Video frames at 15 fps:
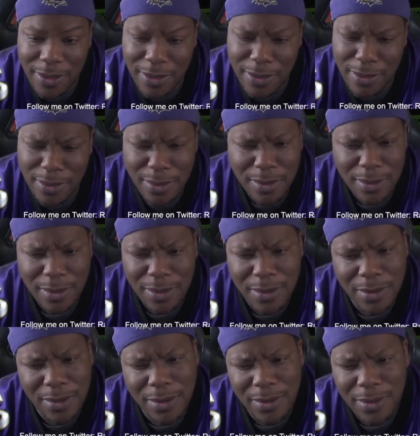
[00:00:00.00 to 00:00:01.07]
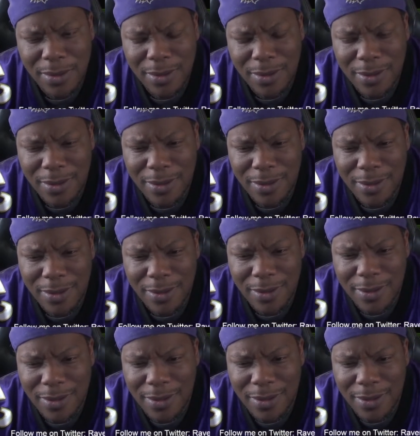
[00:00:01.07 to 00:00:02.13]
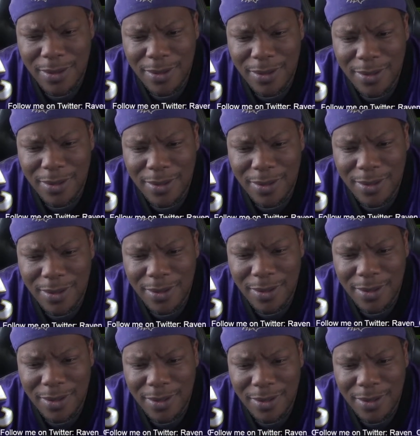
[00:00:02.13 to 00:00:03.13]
(no one is talking)